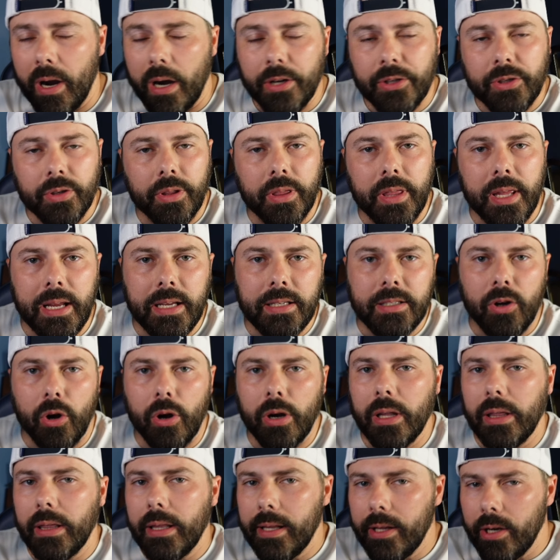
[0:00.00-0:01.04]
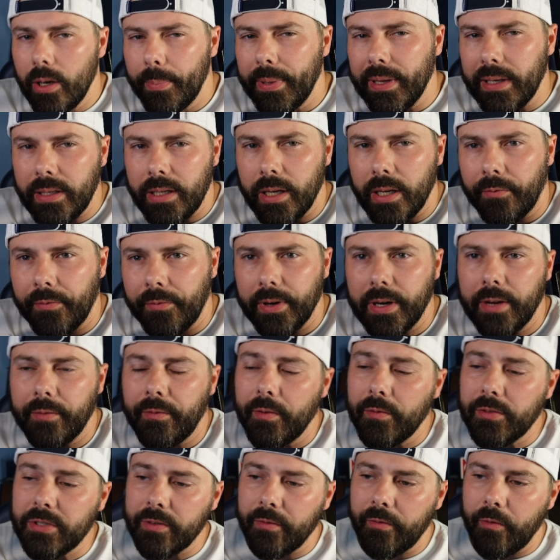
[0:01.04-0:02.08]
so things are a little bit different. If it
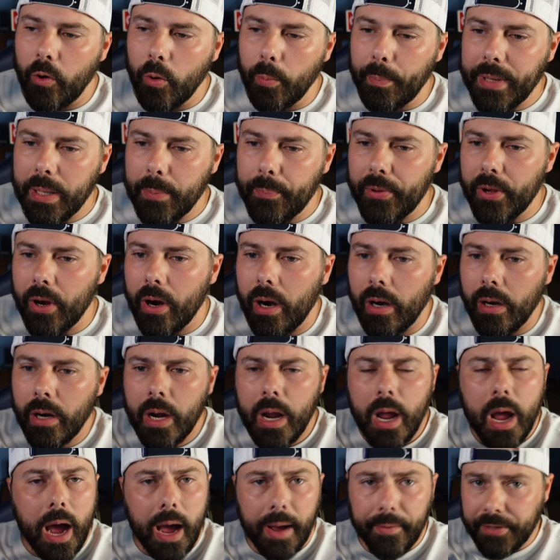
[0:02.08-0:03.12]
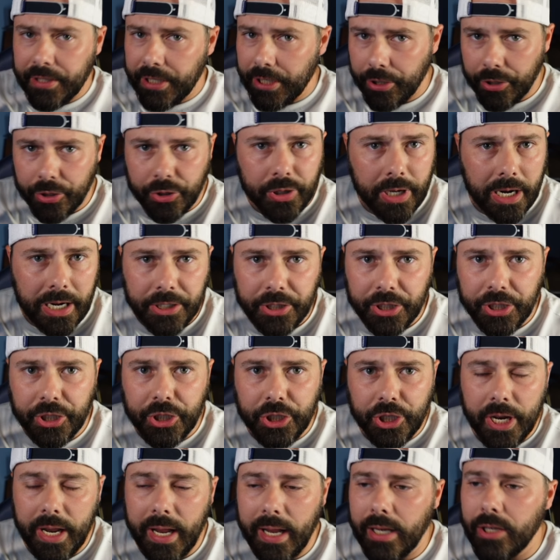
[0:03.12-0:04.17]
was a full PPR, obviously your strategies
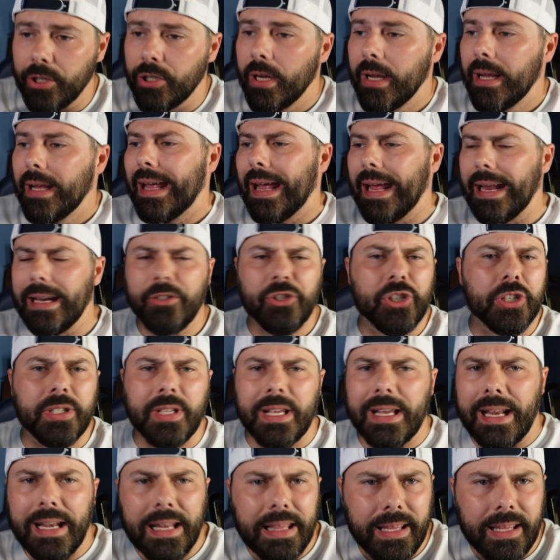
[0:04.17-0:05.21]
change. And just like anything